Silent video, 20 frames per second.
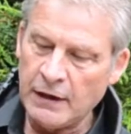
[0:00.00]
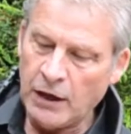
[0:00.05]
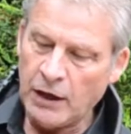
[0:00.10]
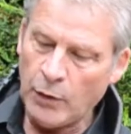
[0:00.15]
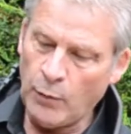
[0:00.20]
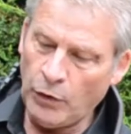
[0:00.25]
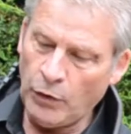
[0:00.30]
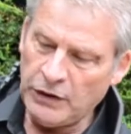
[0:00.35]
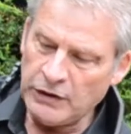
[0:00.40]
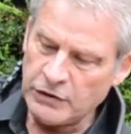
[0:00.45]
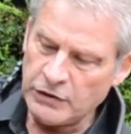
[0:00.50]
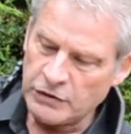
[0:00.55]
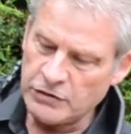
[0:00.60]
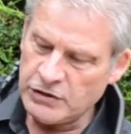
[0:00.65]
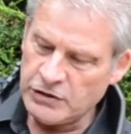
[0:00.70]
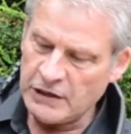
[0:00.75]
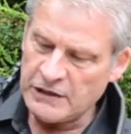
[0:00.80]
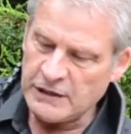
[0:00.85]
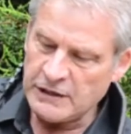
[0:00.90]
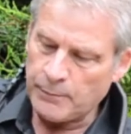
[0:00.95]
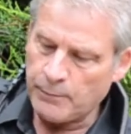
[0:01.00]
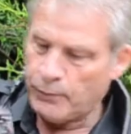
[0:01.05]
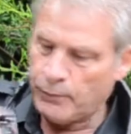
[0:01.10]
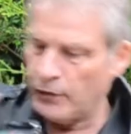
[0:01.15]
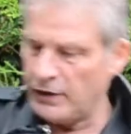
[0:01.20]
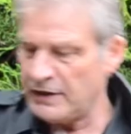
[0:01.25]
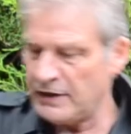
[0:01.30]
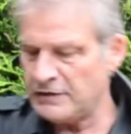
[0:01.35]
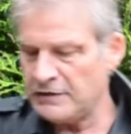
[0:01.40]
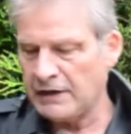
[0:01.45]
and what it does is it
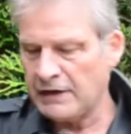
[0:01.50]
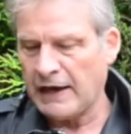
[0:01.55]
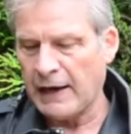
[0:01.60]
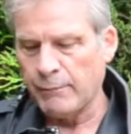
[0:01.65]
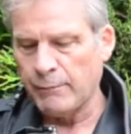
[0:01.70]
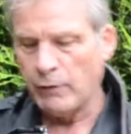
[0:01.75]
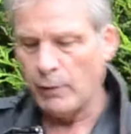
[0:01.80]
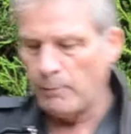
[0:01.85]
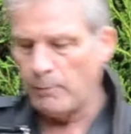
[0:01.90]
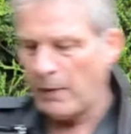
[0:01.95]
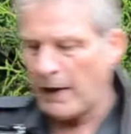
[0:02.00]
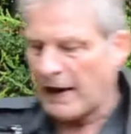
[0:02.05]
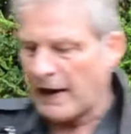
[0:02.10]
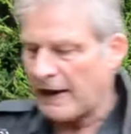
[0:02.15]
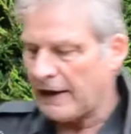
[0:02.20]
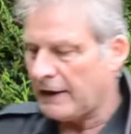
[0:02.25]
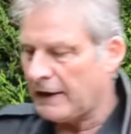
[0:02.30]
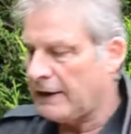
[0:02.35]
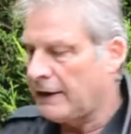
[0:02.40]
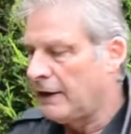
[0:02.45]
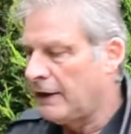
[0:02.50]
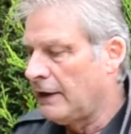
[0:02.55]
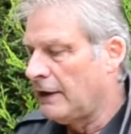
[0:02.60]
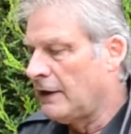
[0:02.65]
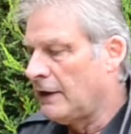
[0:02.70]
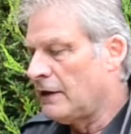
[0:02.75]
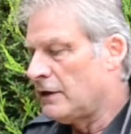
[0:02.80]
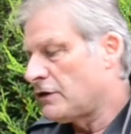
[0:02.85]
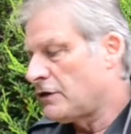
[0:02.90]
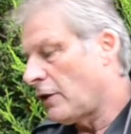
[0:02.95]
brings the camera back
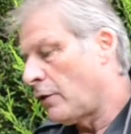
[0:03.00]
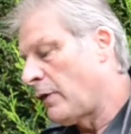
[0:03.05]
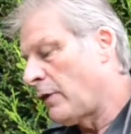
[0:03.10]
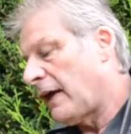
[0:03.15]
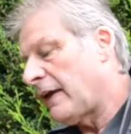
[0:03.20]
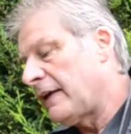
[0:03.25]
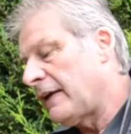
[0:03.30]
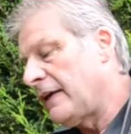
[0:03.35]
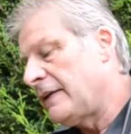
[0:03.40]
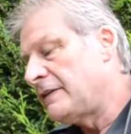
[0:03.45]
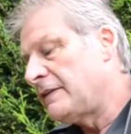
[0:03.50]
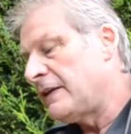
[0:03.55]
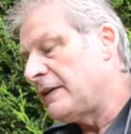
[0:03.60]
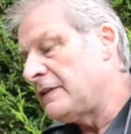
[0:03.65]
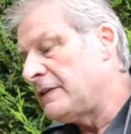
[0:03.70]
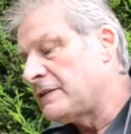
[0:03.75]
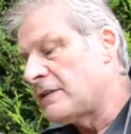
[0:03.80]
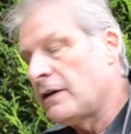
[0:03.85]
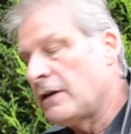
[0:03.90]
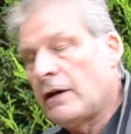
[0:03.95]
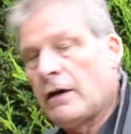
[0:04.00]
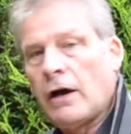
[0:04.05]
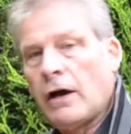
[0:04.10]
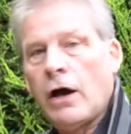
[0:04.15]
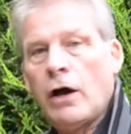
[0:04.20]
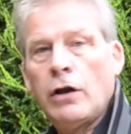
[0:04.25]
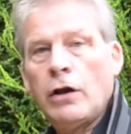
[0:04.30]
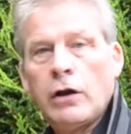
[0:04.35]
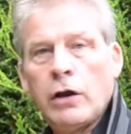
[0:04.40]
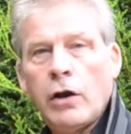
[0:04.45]
so that it is
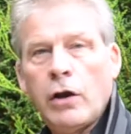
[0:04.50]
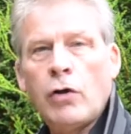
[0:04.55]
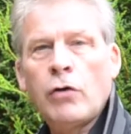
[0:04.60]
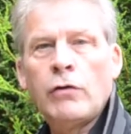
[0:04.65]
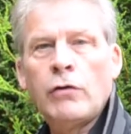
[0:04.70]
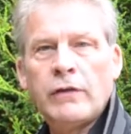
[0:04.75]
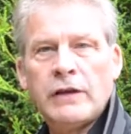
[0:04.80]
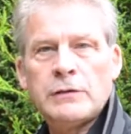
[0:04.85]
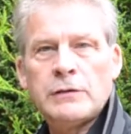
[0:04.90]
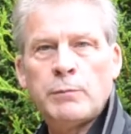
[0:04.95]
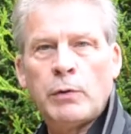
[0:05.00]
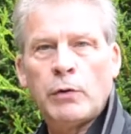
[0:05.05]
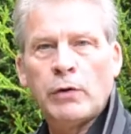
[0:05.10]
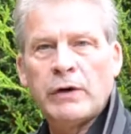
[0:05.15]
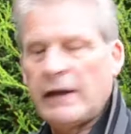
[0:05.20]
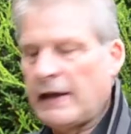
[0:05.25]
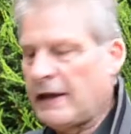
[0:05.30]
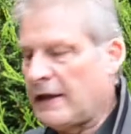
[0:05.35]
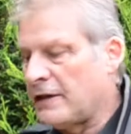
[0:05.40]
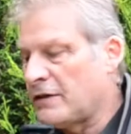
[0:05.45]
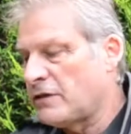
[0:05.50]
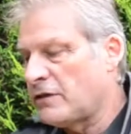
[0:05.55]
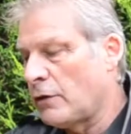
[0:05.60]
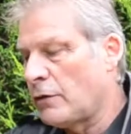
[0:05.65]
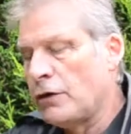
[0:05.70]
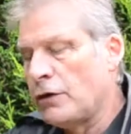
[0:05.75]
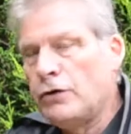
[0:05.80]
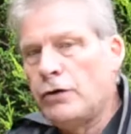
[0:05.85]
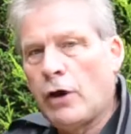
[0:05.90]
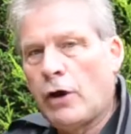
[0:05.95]
along this point here. So the
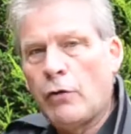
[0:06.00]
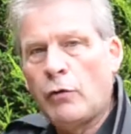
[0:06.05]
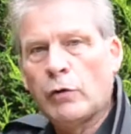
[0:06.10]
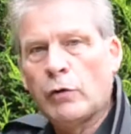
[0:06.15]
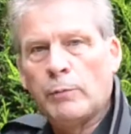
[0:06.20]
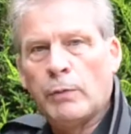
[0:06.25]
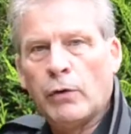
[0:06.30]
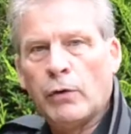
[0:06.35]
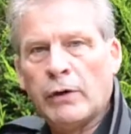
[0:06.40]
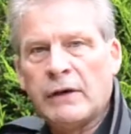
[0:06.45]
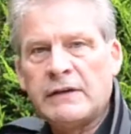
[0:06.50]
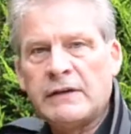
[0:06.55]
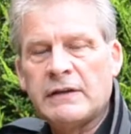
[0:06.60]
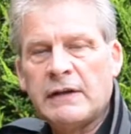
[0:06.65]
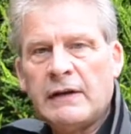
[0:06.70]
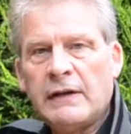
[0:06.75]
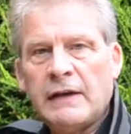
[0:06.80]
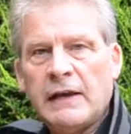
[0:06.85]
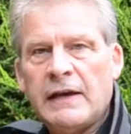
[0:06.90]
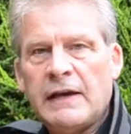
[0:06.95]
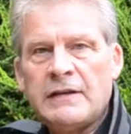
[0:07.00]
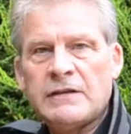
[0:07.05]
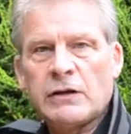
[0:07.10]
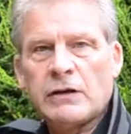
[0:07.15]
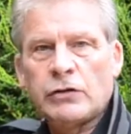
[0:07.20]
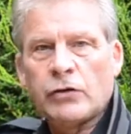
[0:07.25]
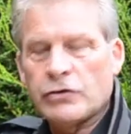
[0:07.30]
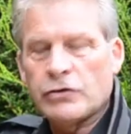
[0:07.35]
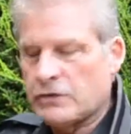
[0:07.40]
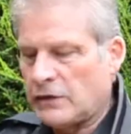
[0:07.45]
nodal point is
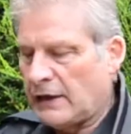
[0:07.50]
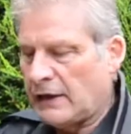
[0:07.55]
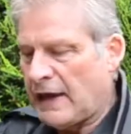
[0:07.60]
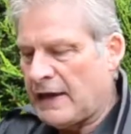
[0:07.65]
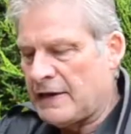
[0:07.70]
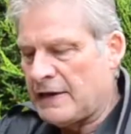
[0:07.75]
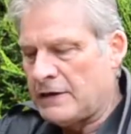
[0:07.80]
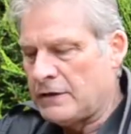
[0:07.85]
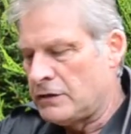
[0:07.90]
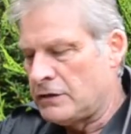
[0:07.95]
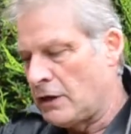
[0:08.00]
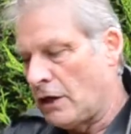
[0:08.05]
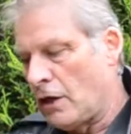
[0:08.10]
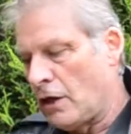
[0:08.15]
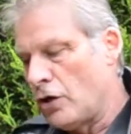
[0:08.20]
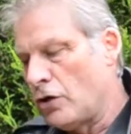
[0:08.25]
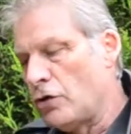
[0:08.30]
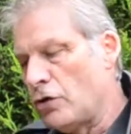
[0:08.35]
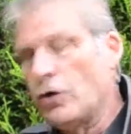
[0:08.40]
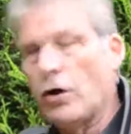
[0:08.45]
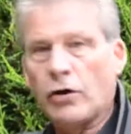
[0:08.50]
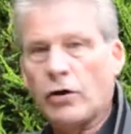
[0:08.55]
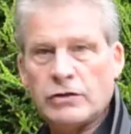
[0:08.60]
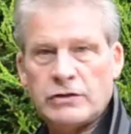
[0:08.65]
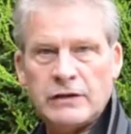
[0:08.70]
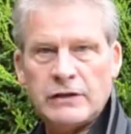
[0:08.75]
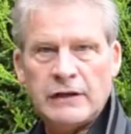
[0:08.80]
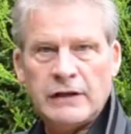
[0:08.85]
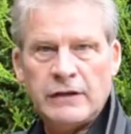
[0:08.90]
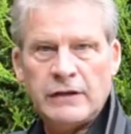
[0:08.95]
across the lens, not
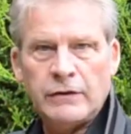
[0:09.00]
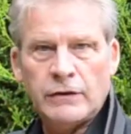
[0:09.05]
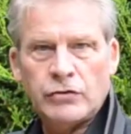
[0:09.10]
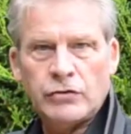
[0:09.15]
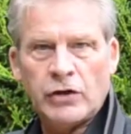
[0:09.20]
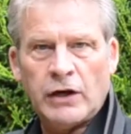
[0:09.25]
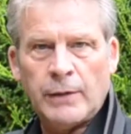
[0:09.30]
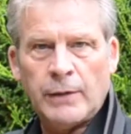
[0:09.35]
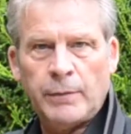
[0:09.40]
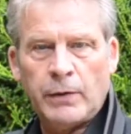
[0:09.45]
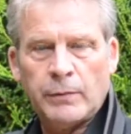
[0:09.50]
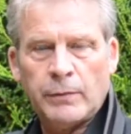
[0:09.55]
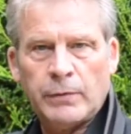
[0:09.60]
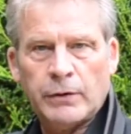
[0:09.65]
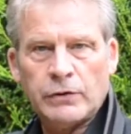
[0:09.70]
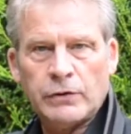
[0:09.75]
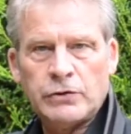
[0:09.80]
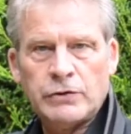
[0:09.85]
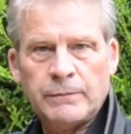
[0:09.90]
in the tripod bush.